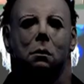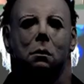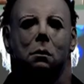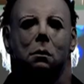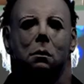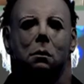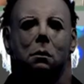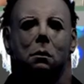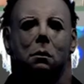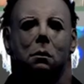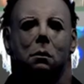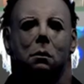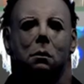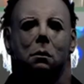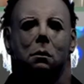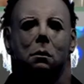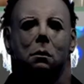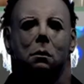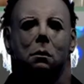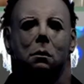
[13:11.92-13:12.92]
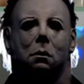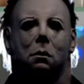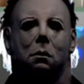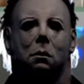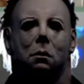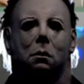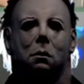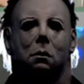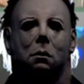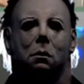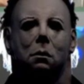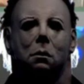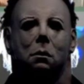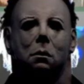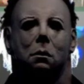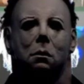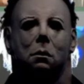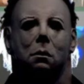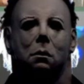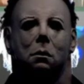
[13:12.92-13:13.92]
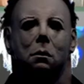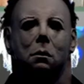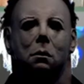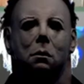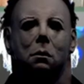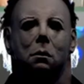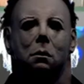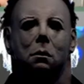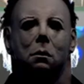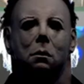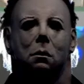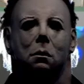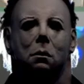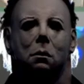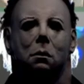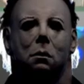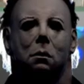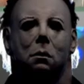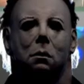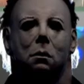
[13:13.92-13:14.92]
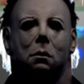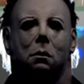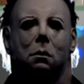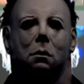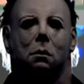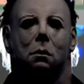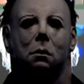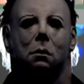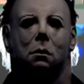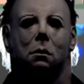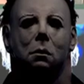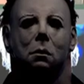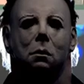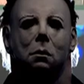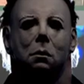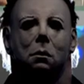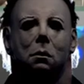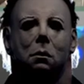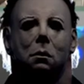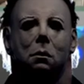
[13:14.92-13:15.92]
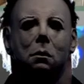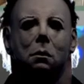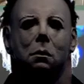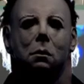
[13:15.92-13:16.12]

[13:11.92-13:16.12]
This person isn't speaking.